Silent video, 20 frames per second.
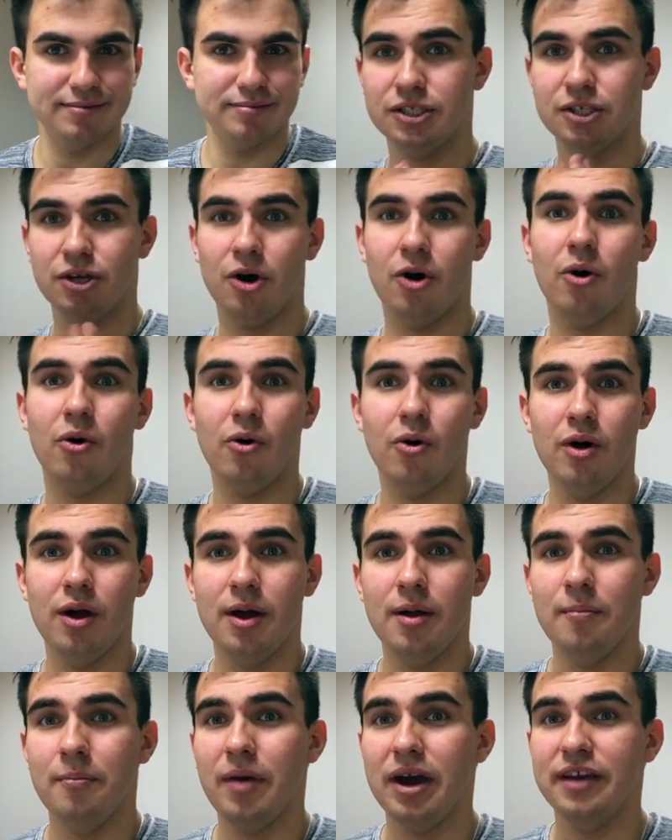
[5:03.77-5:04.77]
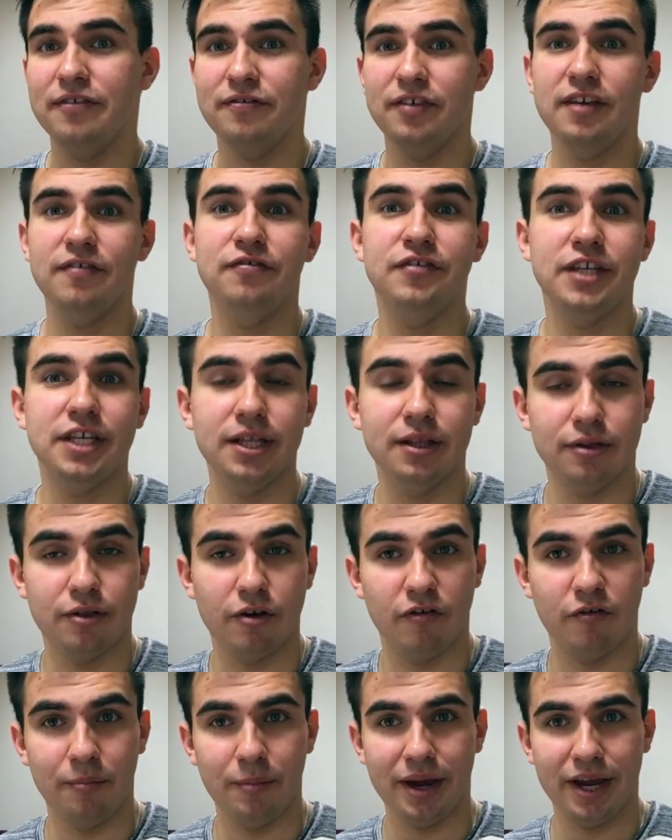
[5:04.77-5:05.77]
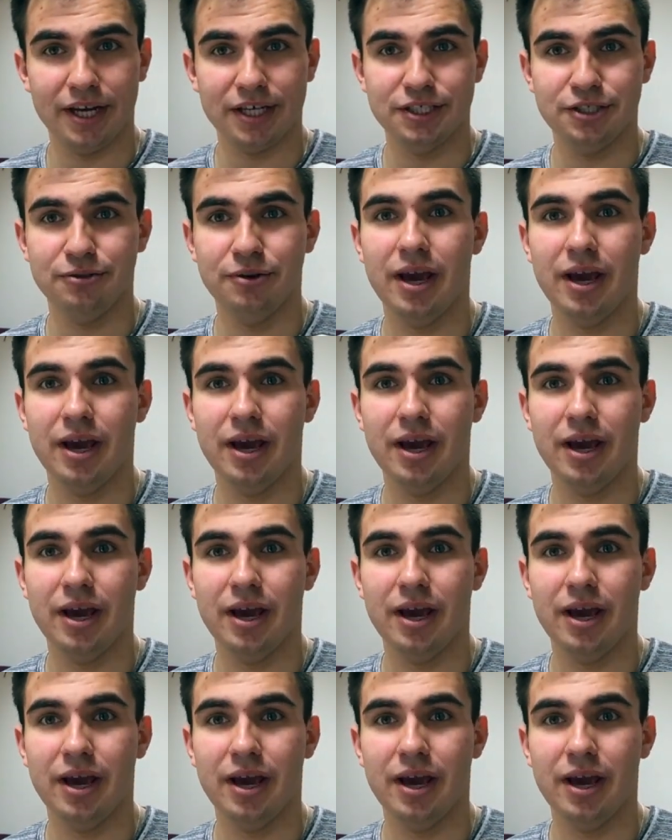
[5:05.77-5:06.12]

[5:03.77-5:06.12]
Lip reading: So, by 15th of March,